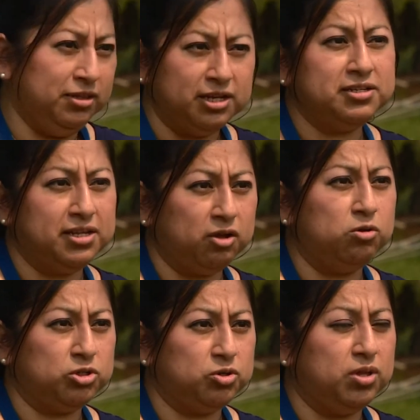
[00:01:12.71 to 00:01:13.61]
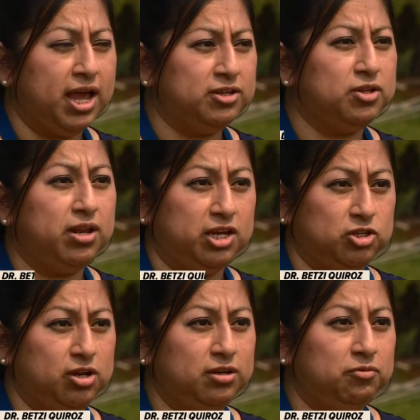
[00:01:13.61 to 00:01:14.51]
There's that cultural
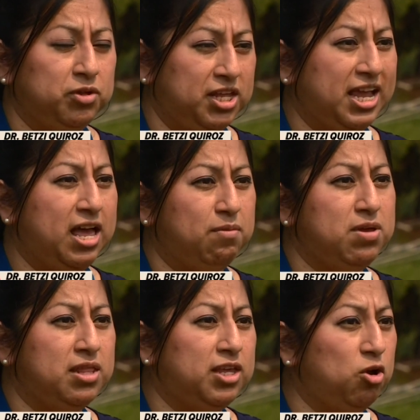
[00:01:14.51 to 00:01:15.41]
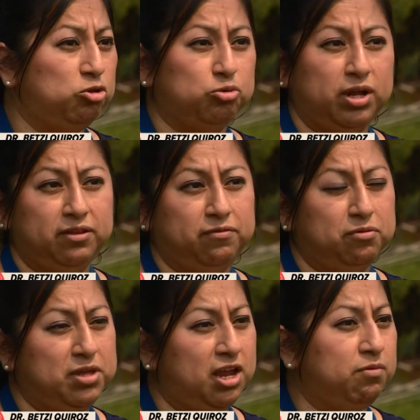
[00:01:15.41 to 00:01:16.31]
isolation. When they come in, they go directly
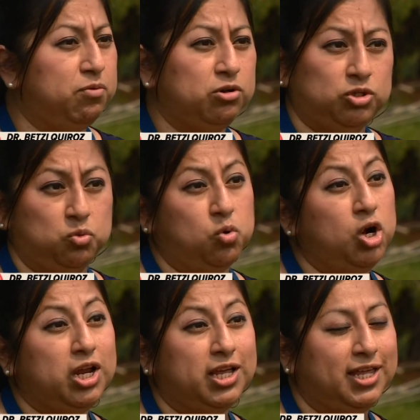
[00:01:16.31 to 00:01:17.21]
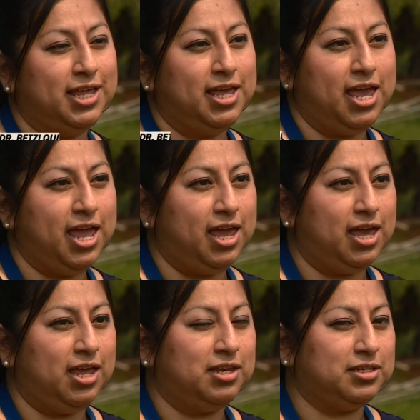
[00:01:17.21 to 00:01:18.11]
from the airport to work
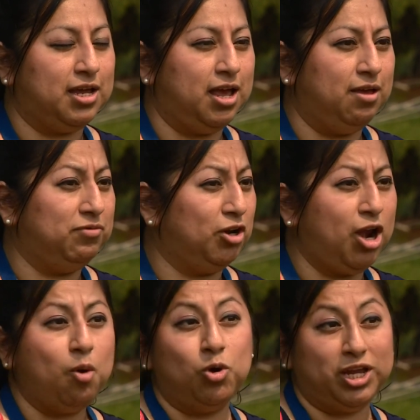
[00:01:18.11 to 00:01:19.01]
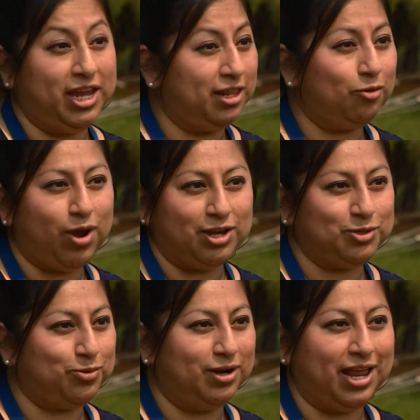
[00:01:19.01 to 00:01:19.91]
and um, they're not working in the
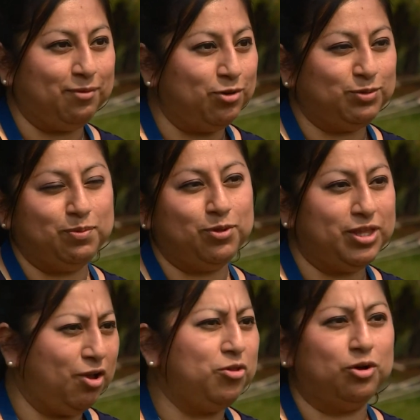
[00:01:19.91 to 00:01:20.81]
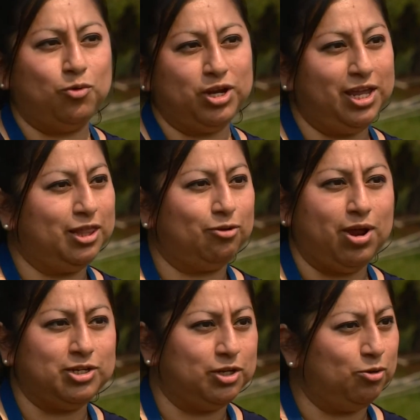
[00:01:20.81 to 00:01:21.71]
ranch where like most people think oh they're working in the
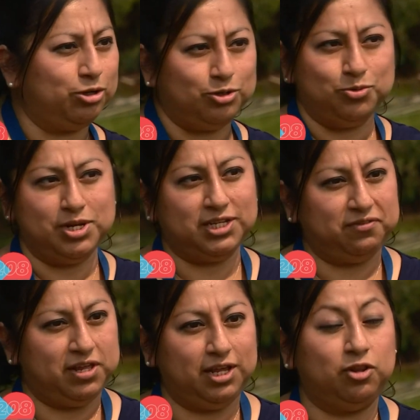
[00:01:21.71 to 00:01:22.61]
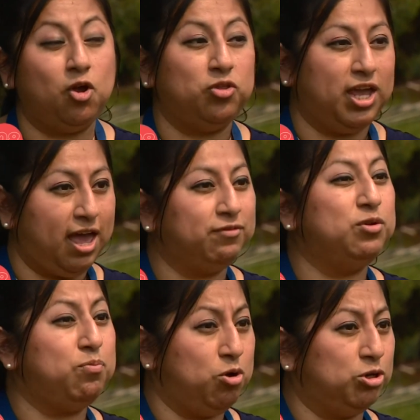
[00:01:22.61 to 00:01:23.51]
ranch and all they're doing is feeding no they have
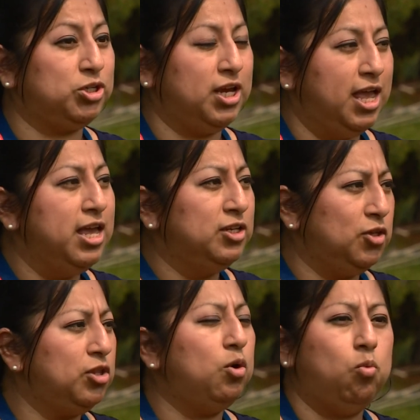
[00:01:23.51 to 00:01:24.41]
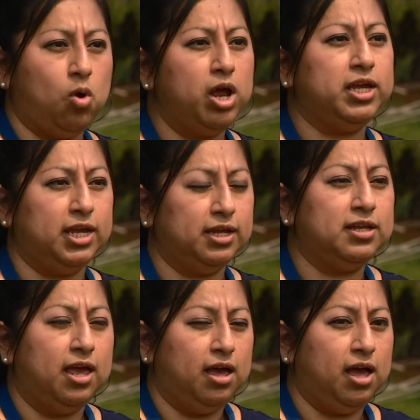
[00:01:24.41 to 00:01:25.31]
to push so they're
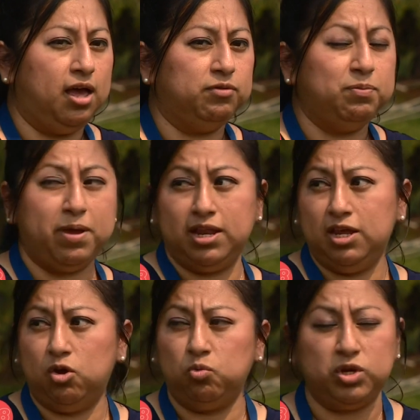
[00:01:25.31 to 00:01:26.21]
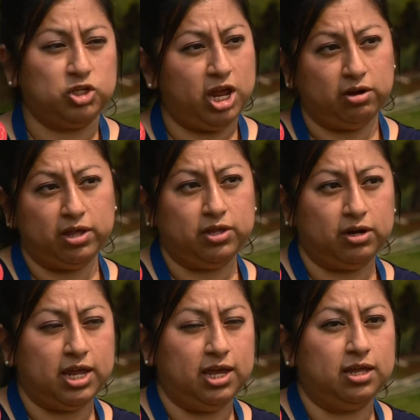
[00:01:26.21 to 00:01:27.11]
walking uh, depending on which area
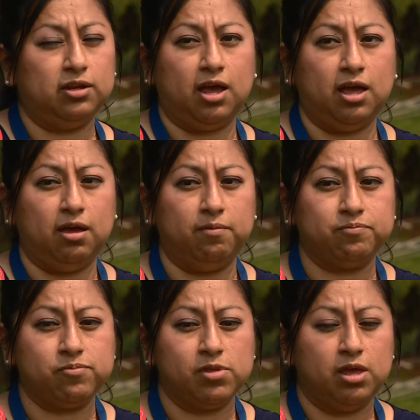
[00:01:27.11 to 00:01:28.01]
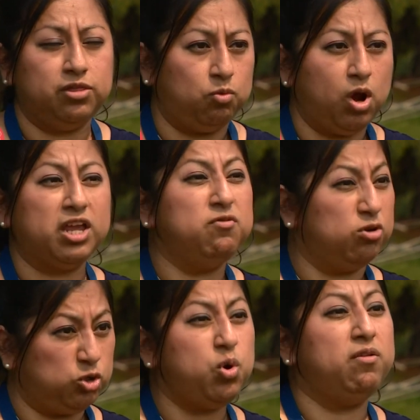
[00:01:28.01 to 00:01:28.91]
they're in um, they're walking
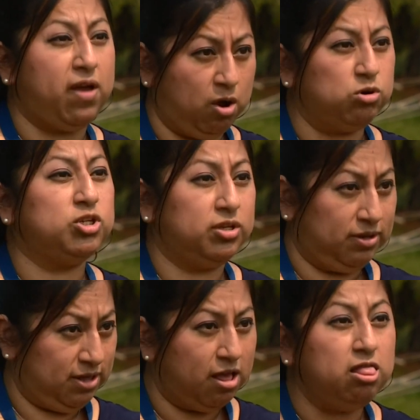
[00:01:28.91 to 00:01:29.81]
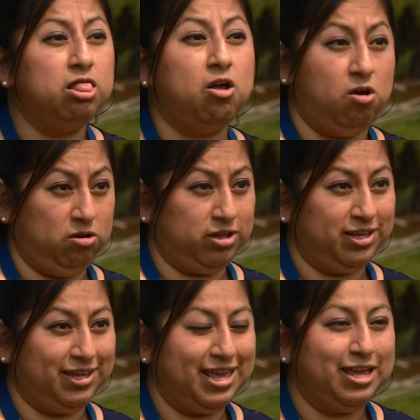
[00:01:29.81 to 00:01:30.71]
for 12 hours long
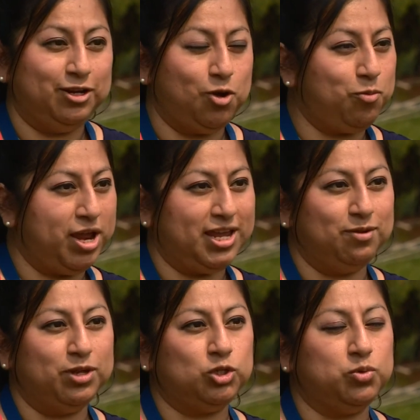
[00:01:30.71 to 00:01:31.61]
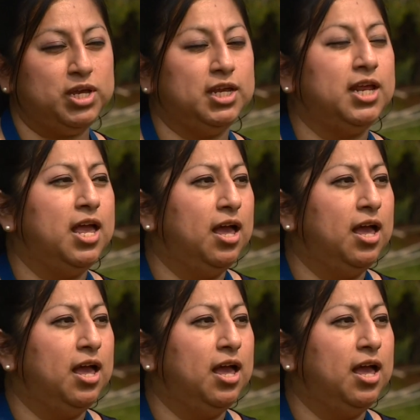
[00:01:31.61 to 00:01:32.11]
no break in between